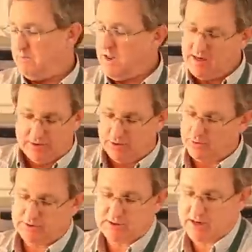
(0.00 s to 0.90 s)
Many of
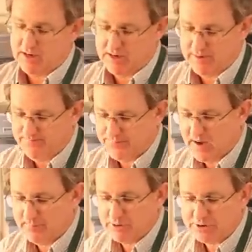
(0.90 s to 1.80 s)
those uh,
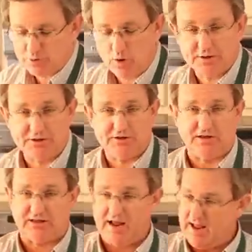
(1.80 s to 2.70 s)
Hubbard squashes
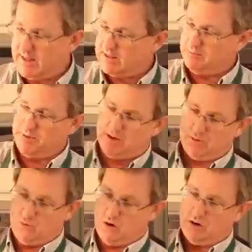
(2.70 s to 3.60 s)
that they had in the bin
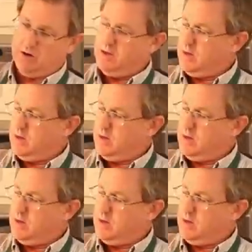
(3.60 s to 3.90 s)
were,